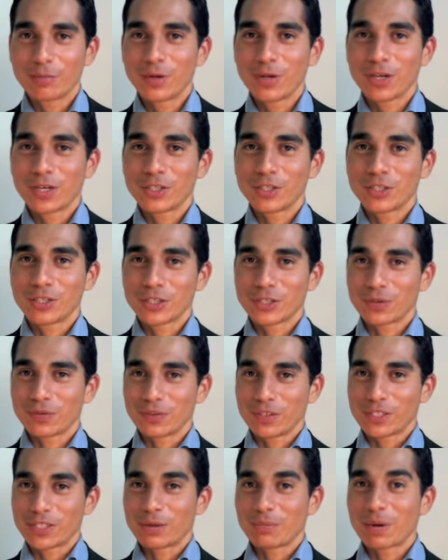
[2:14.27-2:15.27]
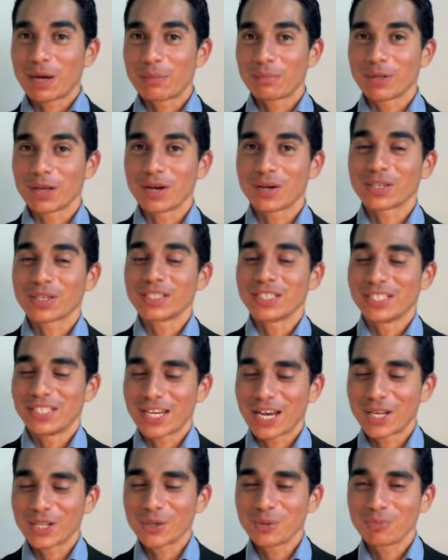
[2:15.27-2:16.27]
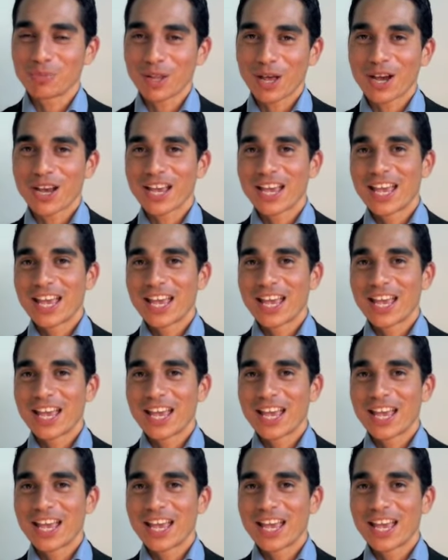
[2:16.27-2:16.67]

you can just visit my blog, the JLo blog.